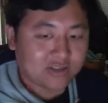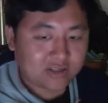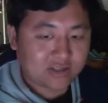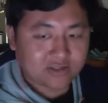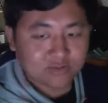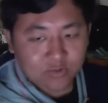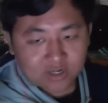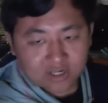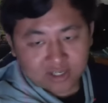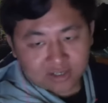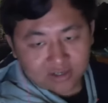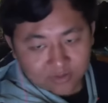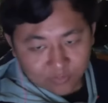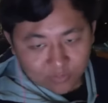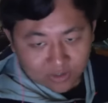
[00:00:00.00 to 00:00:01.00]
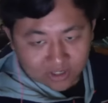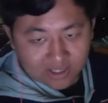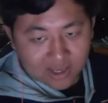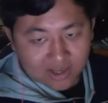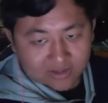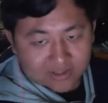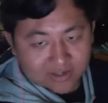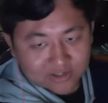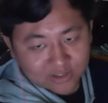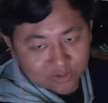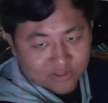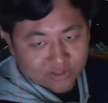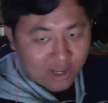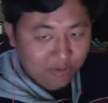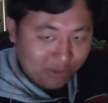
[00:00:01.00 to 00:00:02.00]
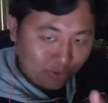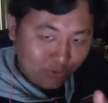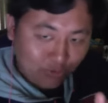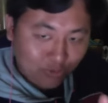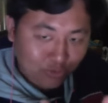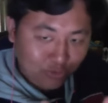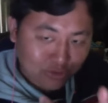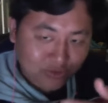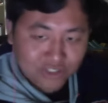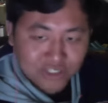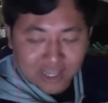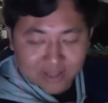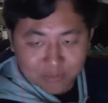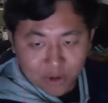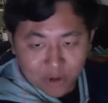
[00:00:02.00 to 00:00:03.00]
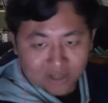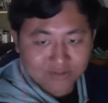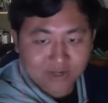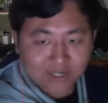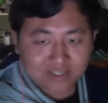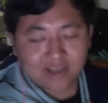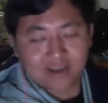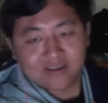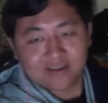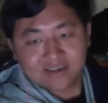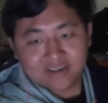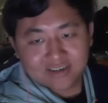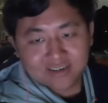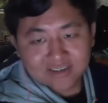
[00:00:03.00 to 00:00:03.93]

you got things working working out there. So tell me, who who's on the chat box right now?